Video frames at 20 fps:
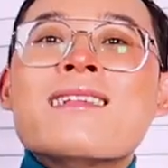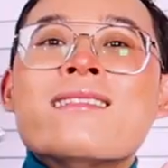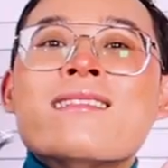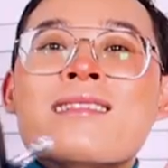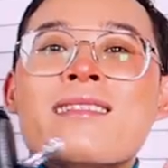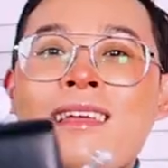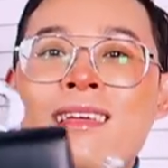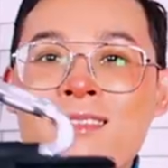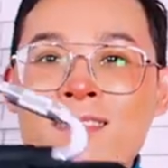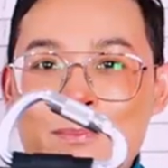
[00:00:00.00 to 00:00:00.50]

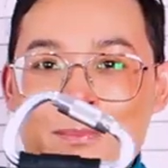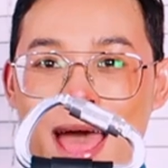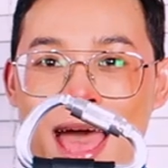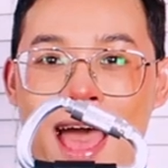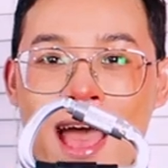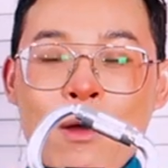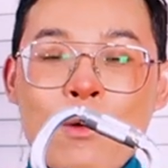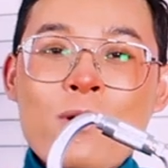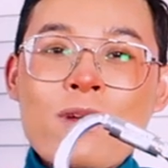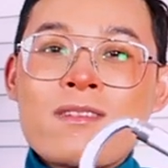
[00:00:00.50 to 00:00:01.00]
This
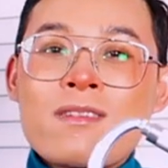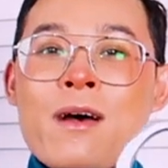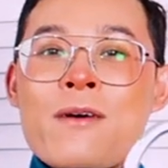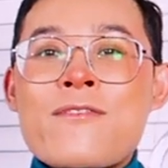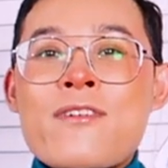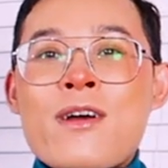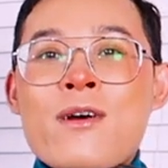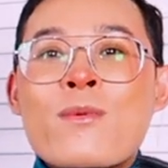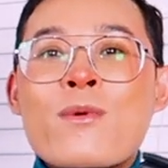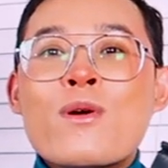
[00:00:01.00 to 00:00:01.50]
bag was
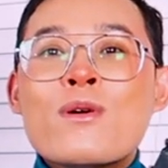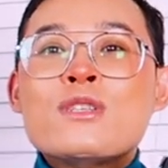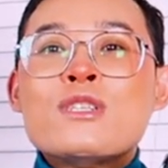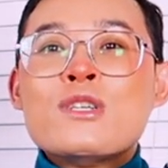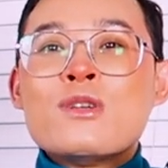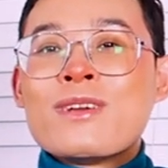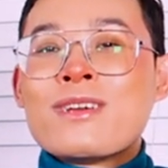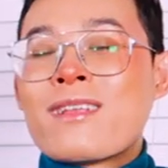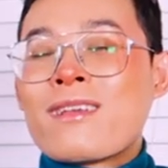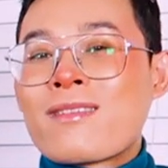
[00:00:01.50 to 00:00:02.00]
available
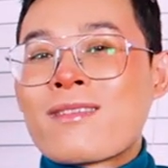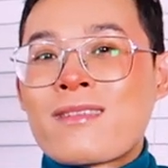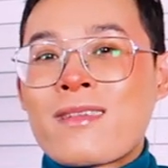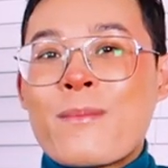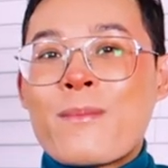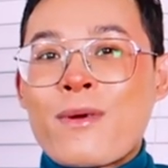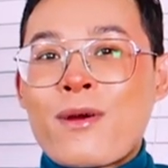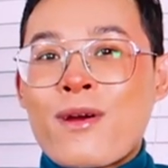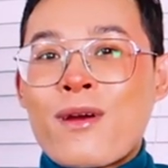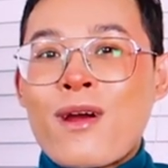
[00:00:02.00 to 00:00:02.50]
during the
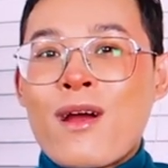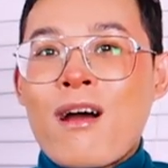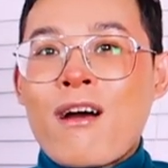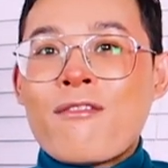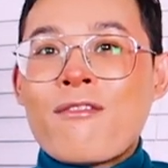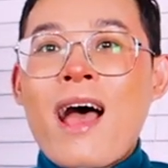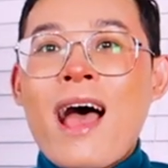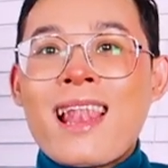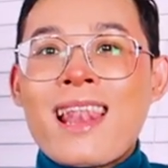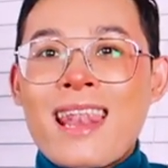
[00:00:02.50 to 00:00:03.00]
summer
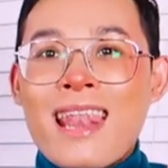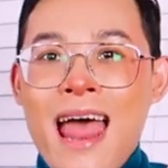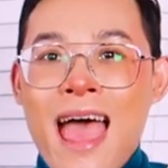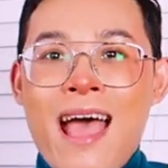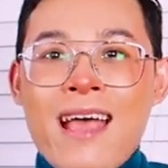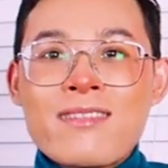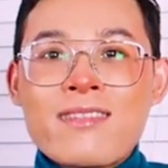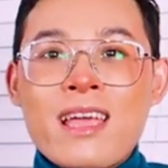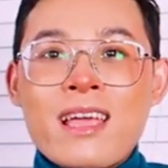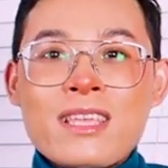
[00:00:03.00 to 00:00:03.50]
of
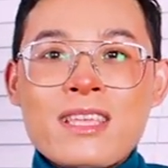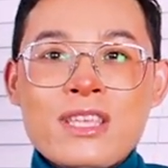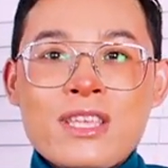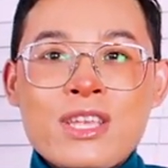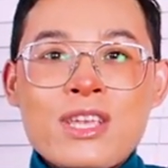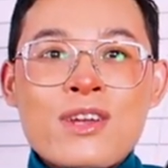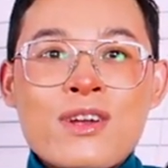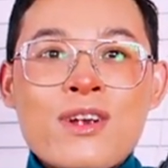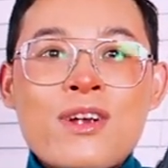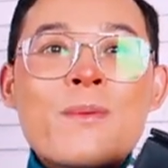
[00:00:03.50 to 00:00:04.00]
last
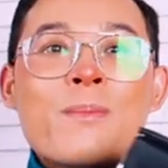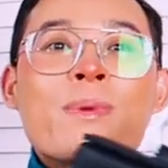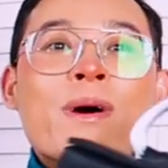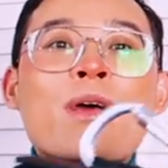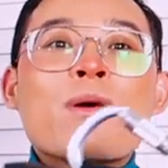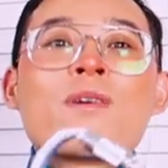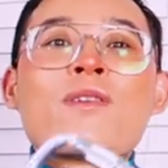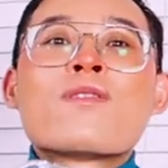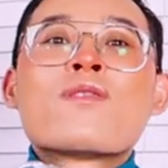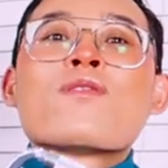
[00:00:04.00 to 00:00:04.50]
year, but
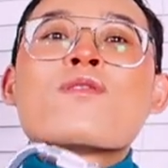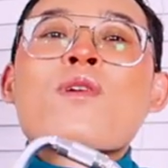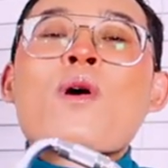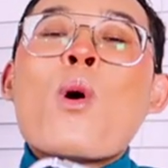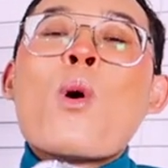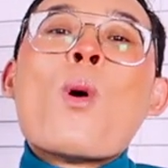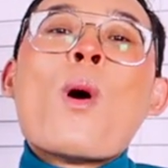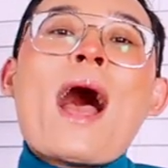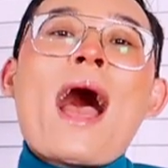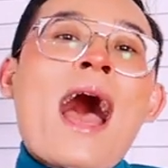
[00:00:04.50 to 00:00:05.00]
it was
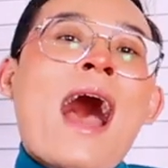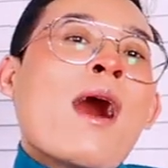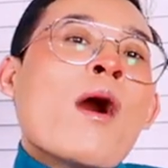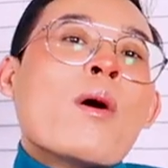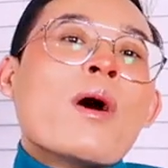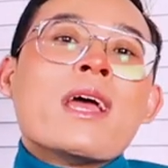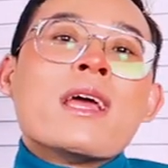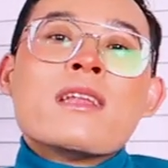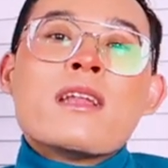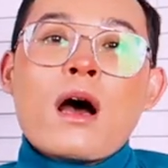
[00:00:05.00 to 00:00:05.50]
sold
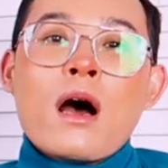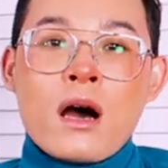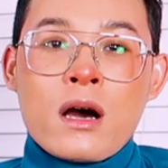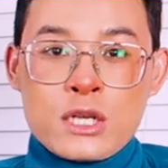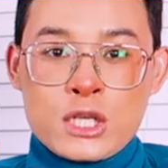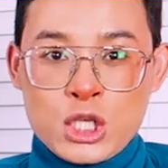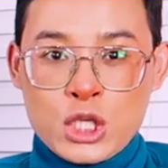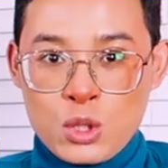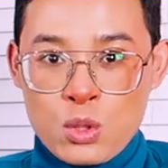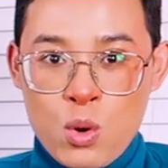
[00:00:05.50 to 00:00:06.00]
out in a
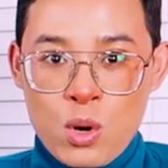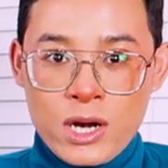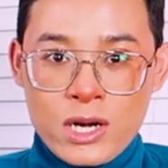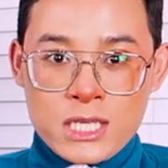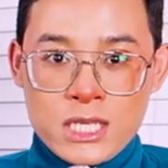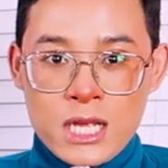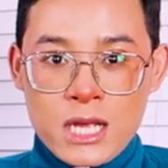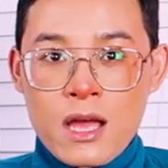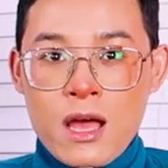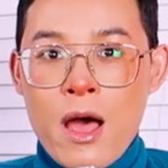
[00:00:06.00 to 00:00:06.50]

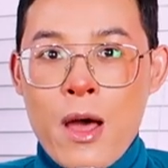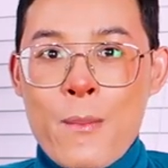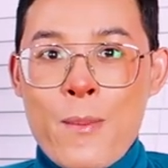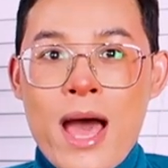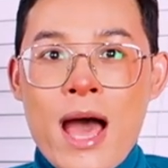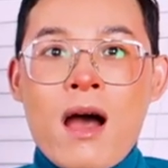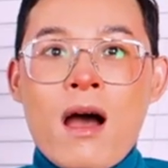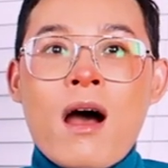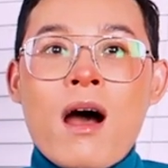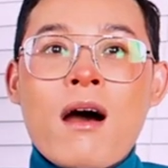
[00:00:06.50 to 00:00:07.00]
short
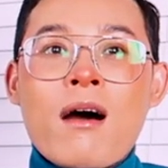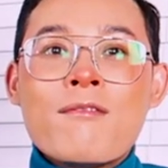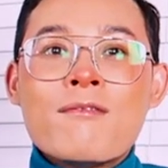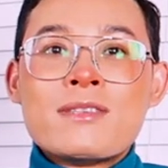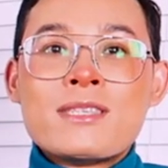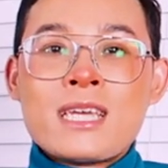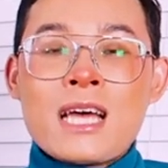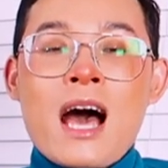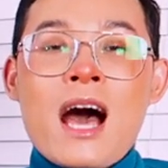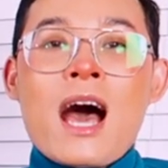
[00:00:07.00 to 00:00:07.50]
amount
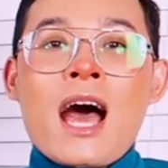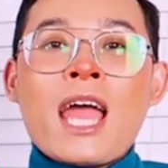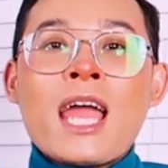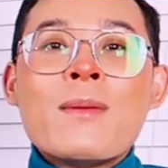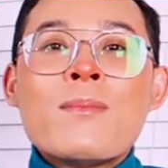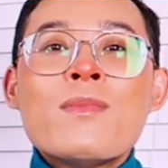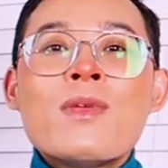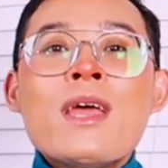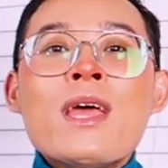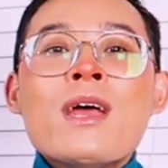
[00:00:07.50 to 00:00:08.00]
of
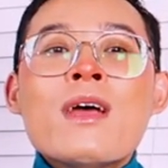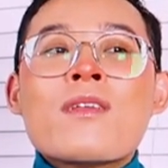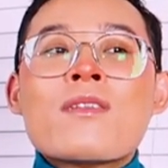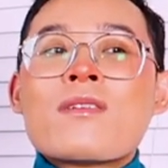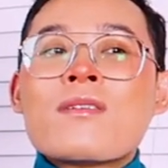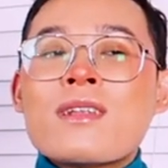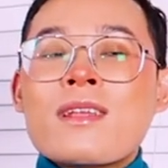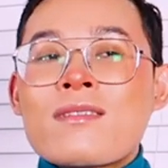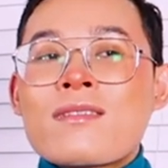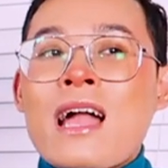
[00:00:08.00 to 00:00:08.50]
time.
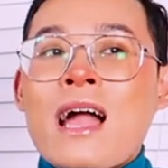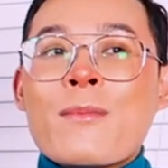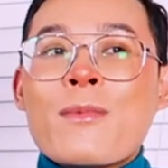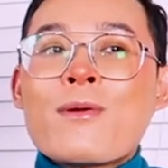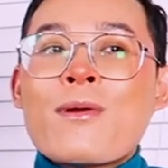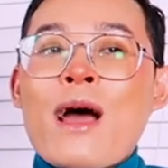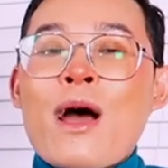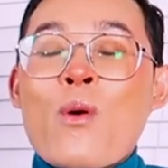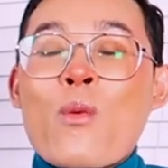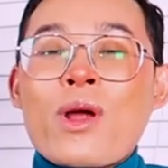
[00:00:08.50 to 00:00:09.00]
So this time
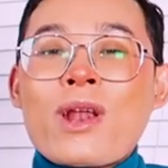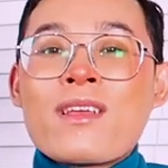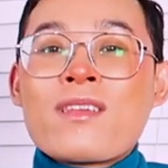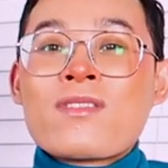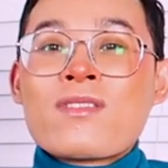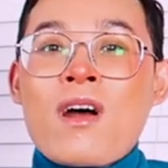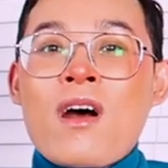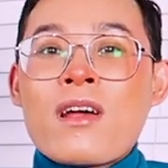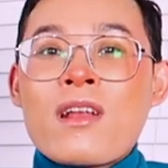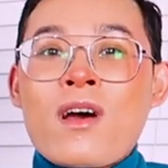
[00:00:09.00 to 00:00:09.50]
around when I
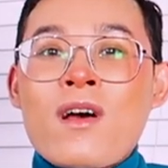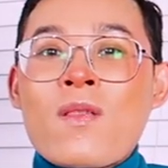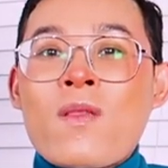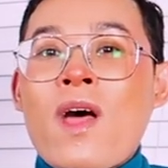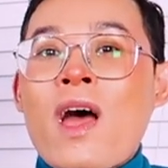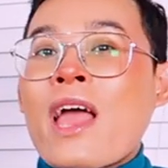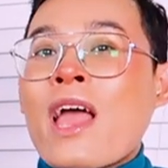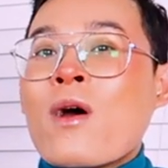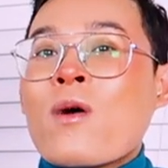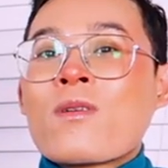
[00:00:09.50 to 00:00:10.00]
saw it
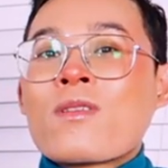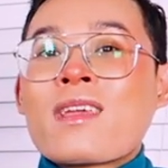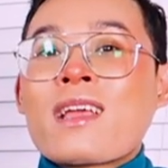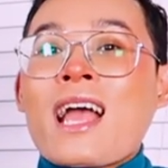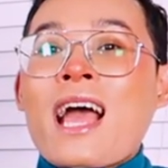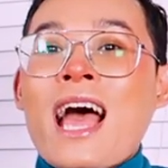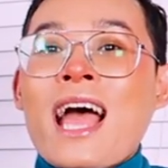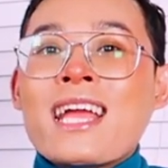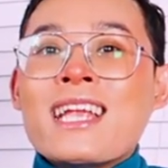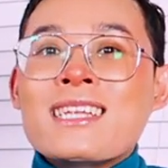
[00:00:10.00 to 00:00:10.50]
online, I was
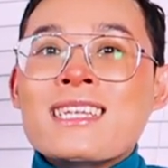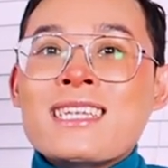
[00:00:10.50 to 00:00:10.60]
like, I